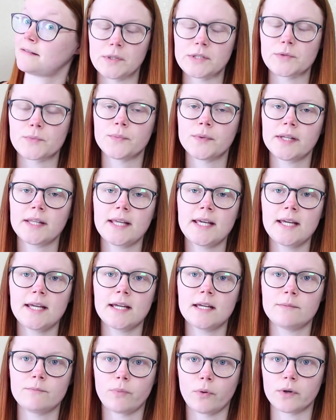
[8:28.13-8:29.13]
What's
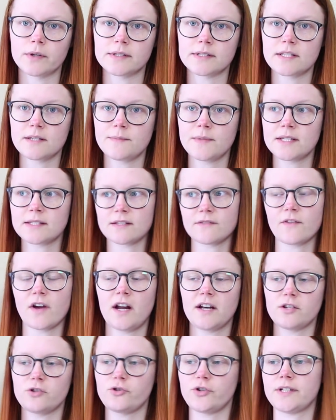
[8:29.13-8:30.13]
really important to me is I've
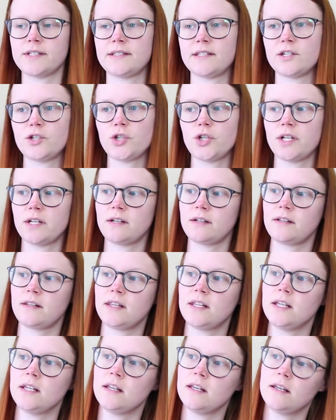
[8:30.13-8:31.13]
kind of transitioned
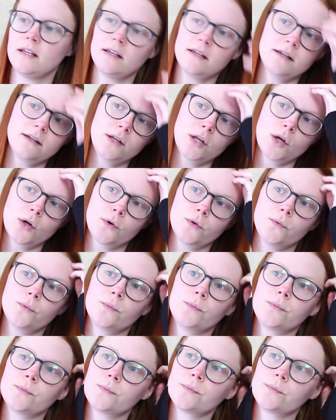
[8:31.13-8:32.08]
the, you know,